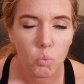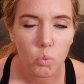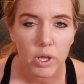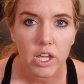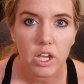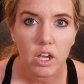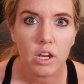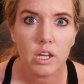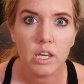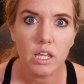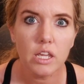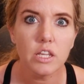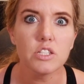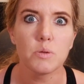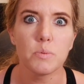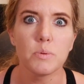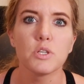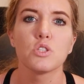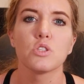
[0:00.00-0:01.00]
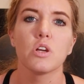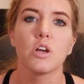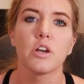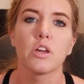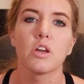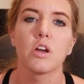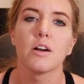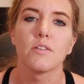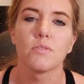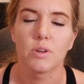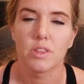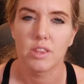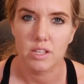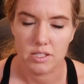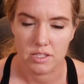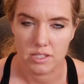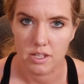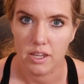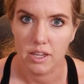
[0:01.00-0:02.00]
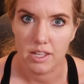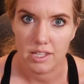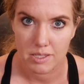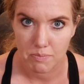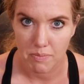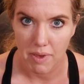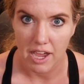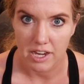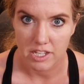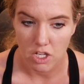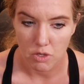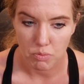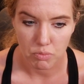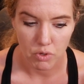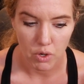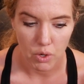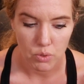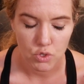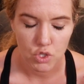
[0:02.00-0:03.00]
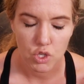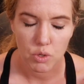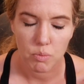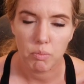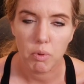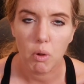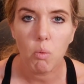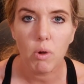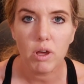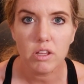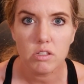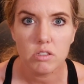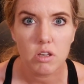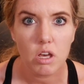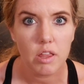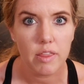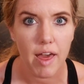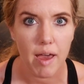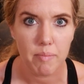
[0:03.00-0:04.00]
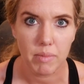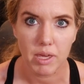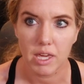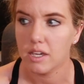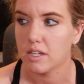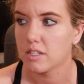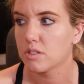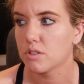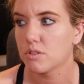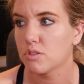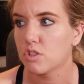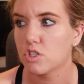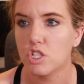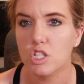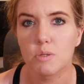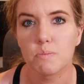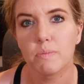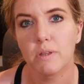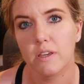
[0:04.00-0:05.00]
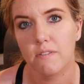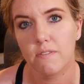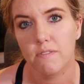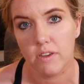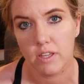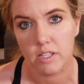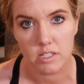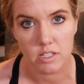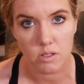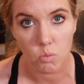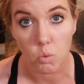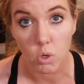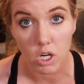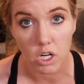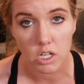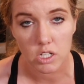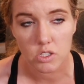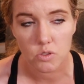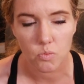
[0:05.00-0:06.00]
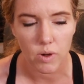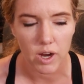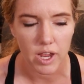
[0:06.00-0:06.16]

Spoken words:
we need to be starting off with a science-backed approach. But what does all that mean? Because those are just big fancy words,